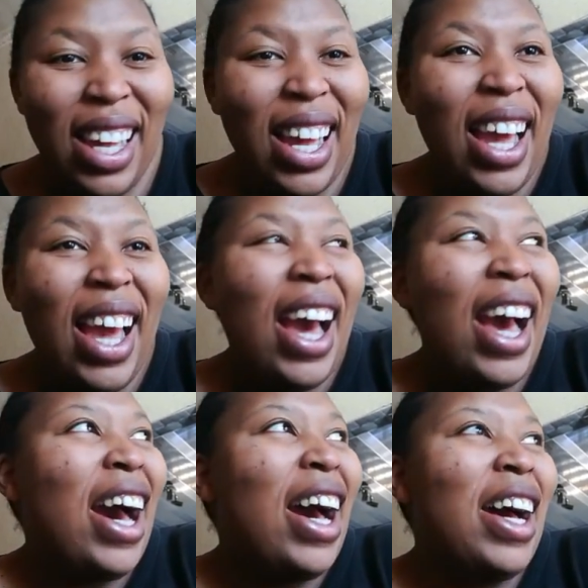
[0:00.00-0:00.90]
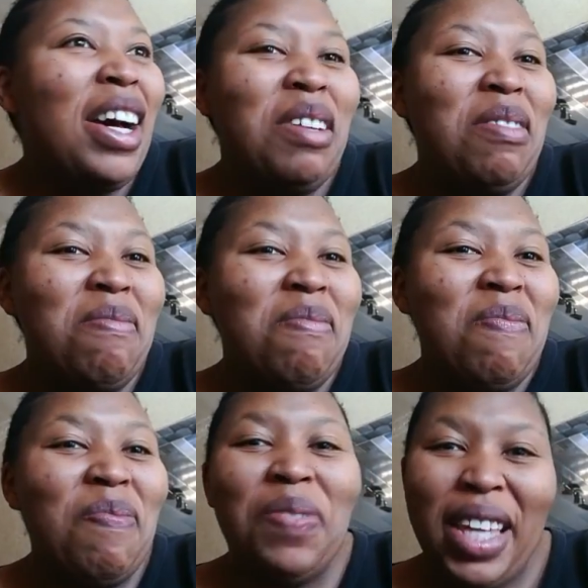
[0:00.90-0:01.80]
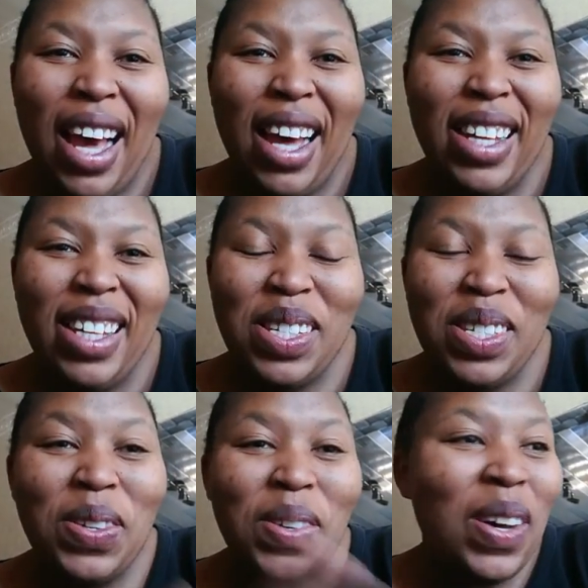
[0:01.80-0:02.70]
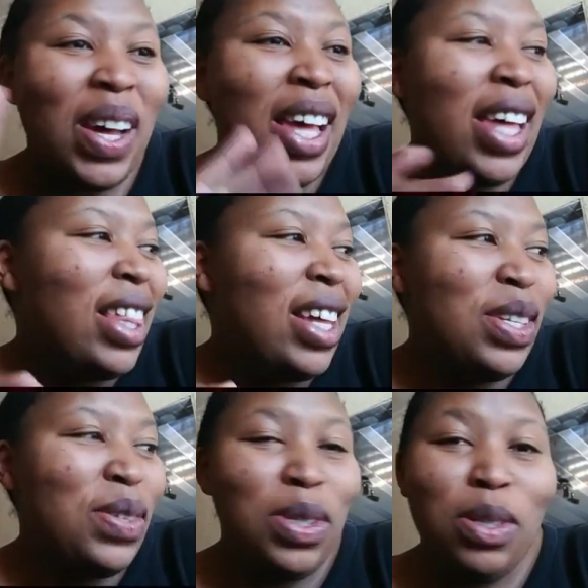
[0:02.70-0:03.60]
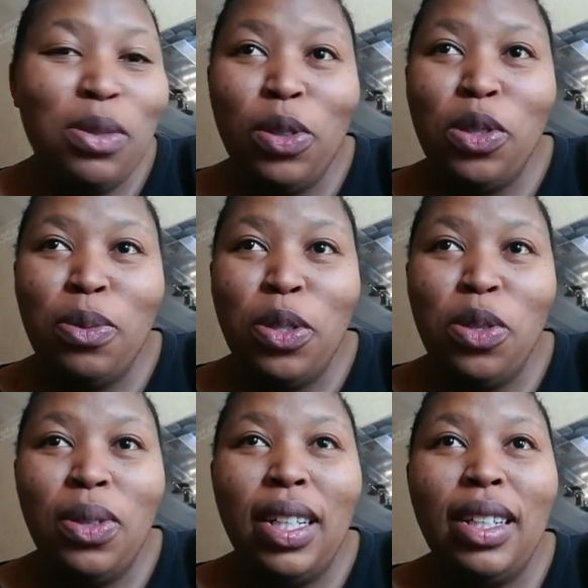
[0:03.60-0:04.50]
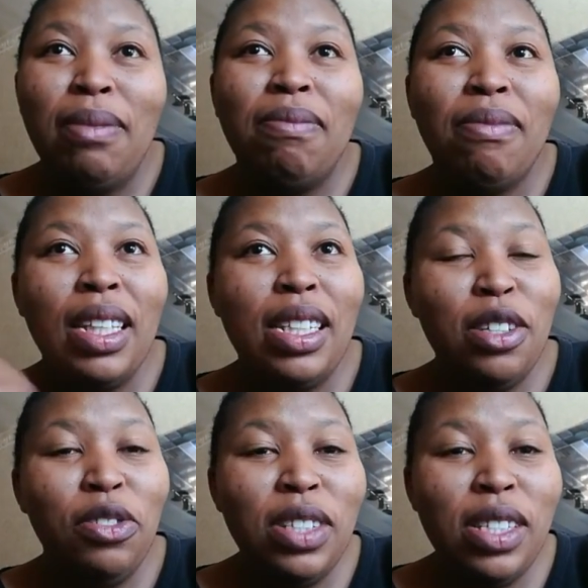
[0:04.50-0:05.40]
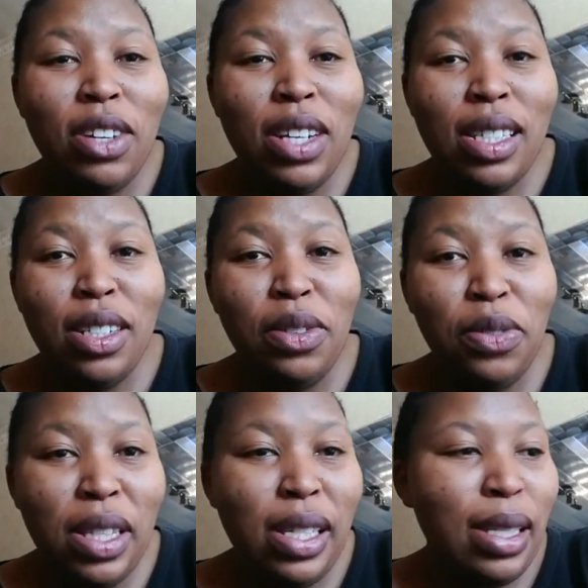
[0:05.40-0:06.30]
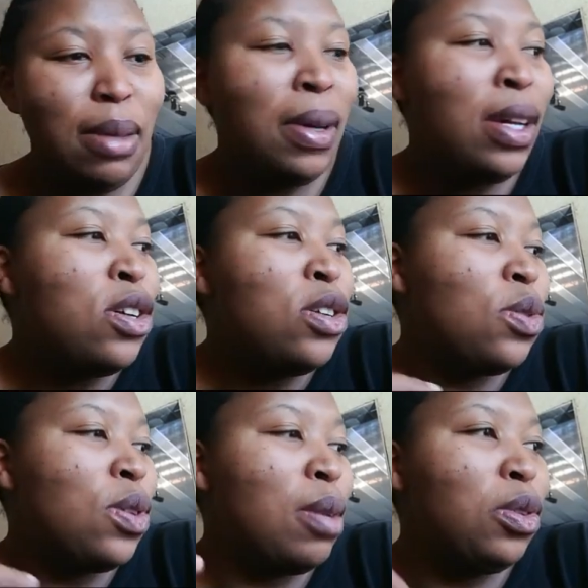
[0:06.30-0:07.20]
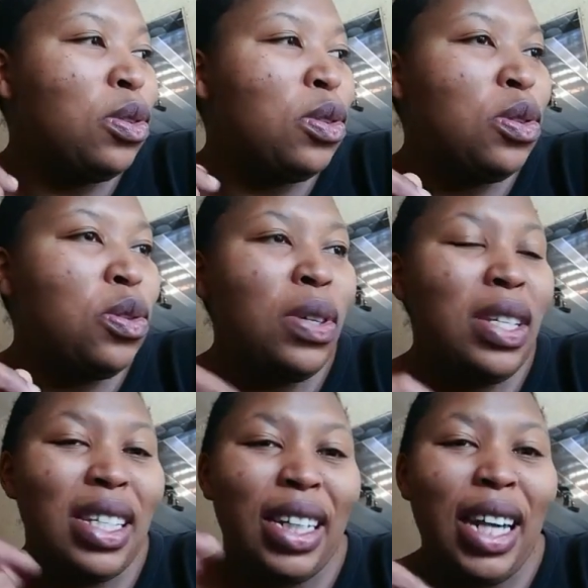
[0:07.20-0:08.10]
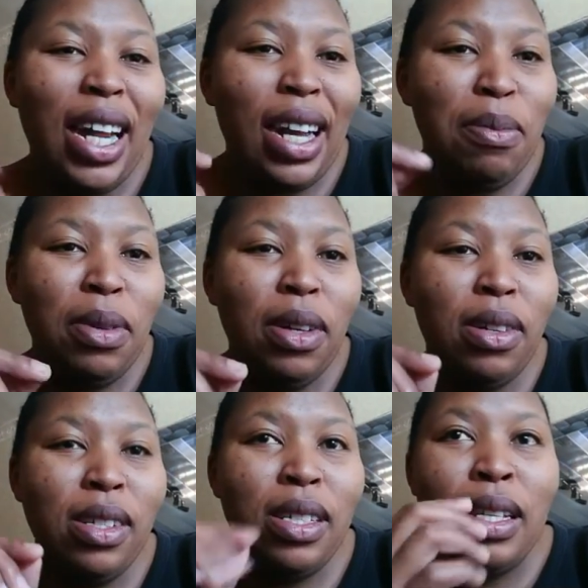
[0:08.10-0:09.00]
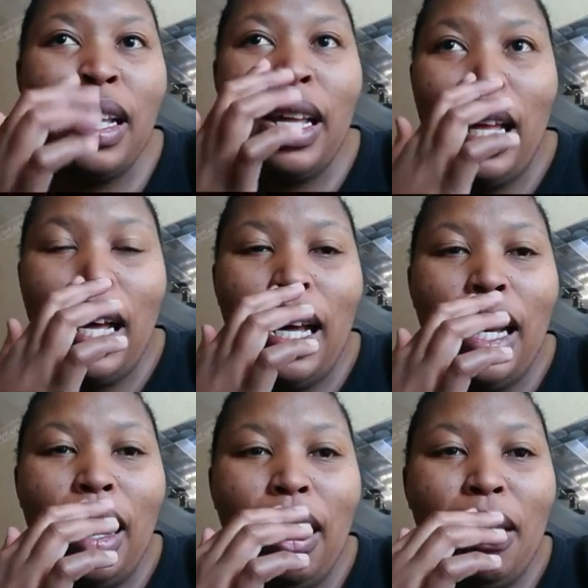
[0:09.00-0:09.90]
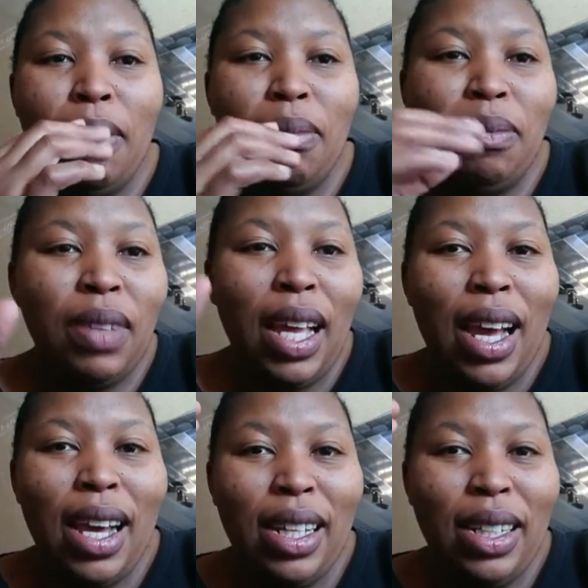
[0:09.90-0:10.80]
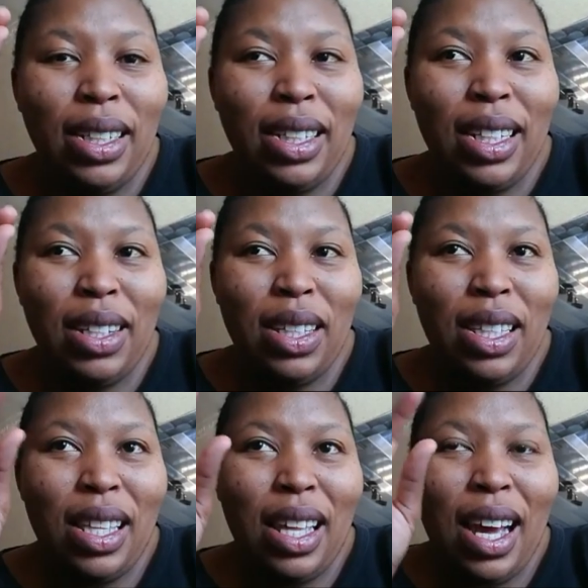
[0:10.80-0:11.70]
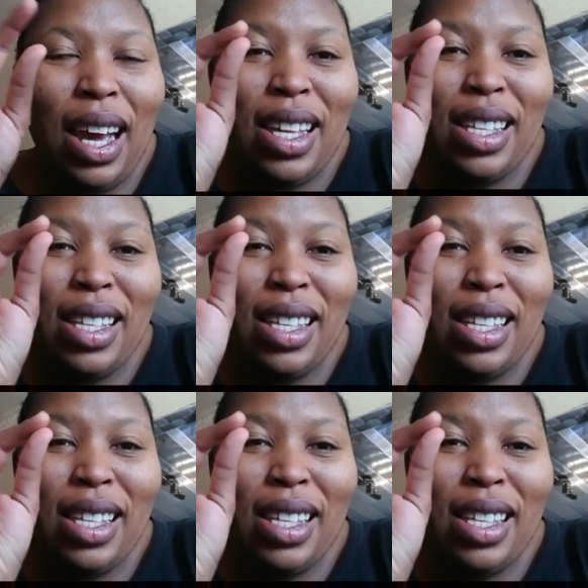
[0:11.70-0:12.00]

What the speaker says: Yeah. So that is what I'm going to be doing. Different strategy for the zip. So what I'm going to do is cut because I angazi